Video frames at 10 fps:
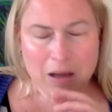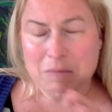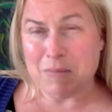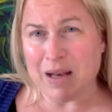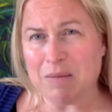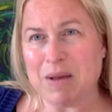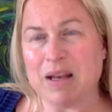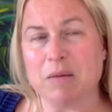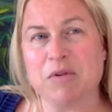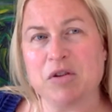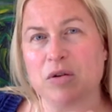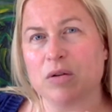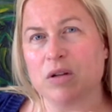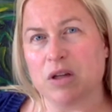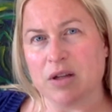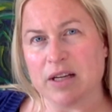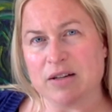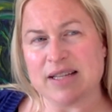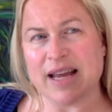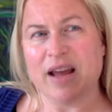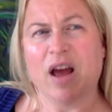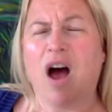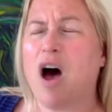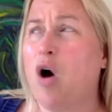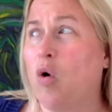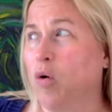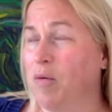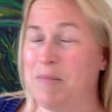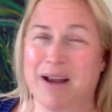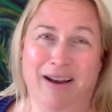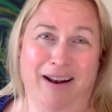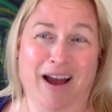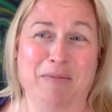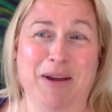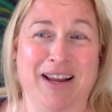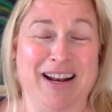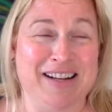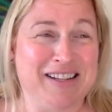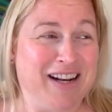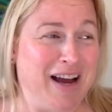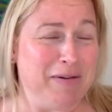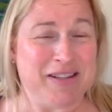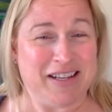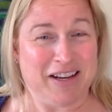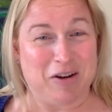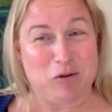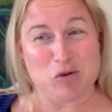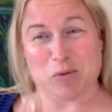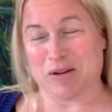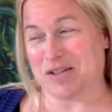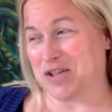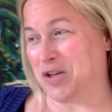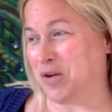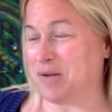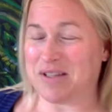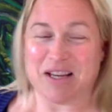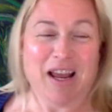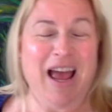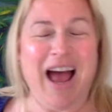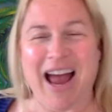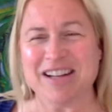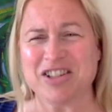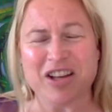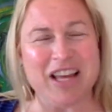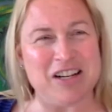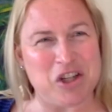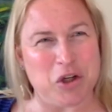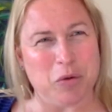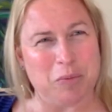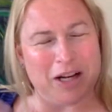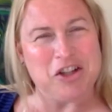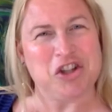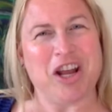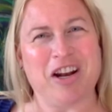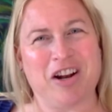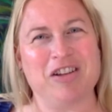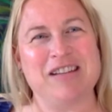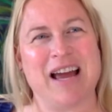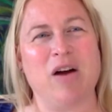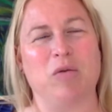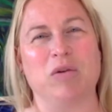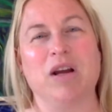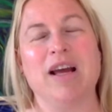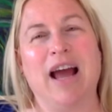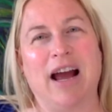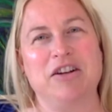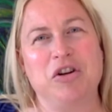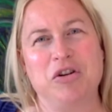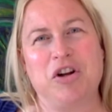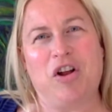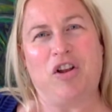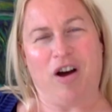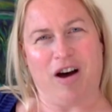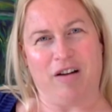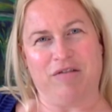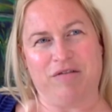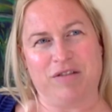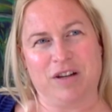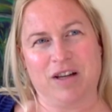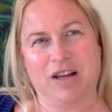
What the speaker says: Many mediums you'll hear say, "Oh my God, I've been connected. I was seeing ghosts when I was 2. I saw that too, but I shut it all down. I turned it all off."